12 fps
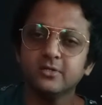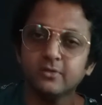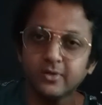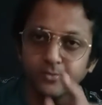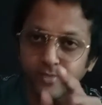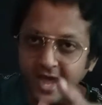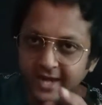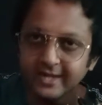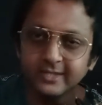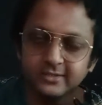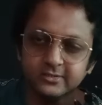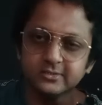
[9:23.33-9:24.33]
You can
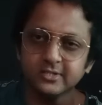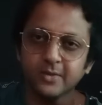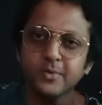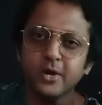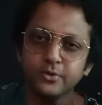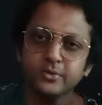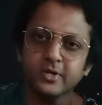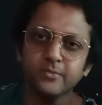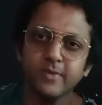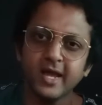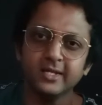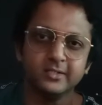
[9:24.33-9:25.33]
manage, somehow you can
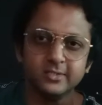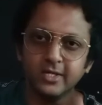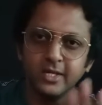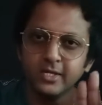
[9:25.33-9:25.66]
manage,